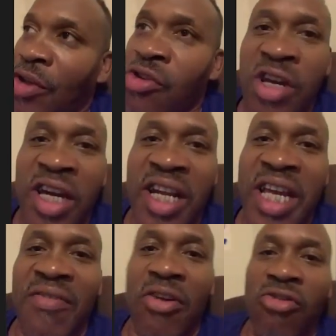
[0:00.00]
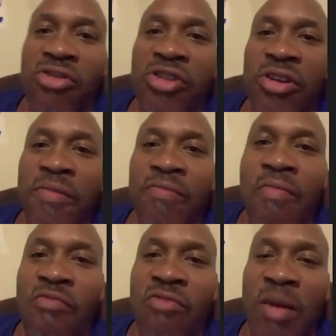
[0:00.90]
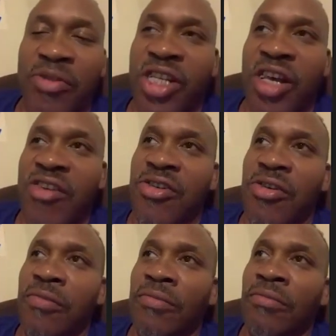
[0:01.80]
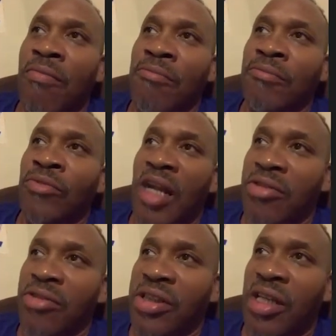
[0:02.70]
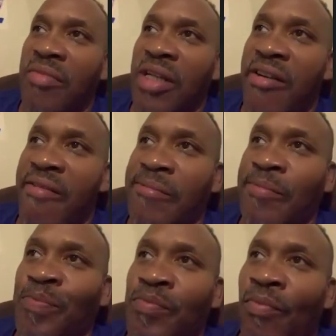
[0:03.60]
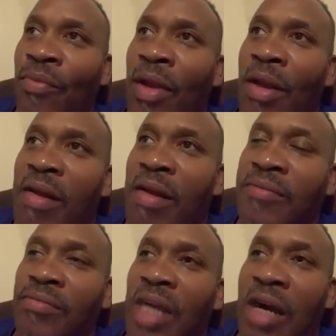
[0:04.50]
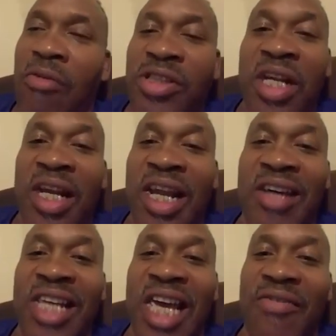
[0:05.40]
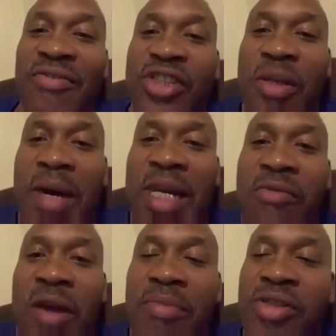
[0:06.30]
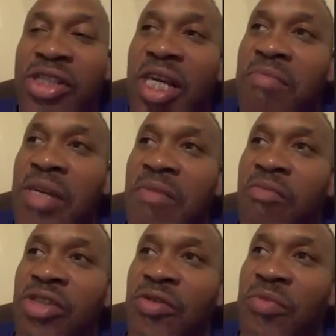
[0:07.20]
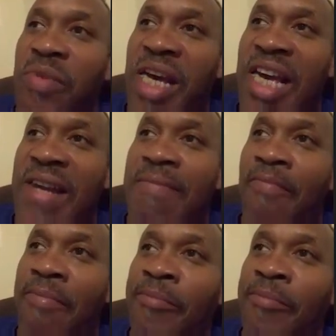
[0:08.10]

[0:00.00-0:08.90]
You know, you gotta have a lawyer representing you. When I was coming up, I wasn't allowed to have somebody represent me, which was bad.